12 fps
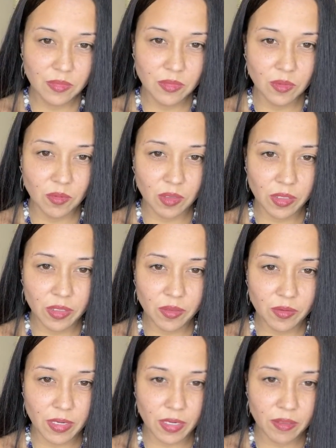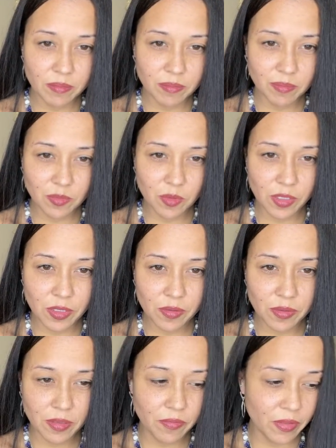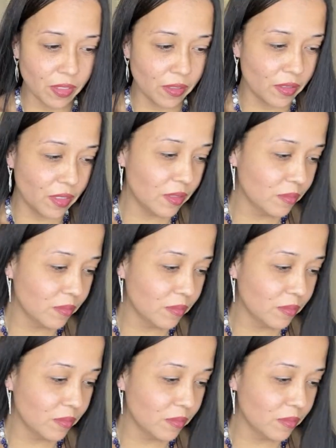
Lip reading: Where you at? Where you live, Carrie?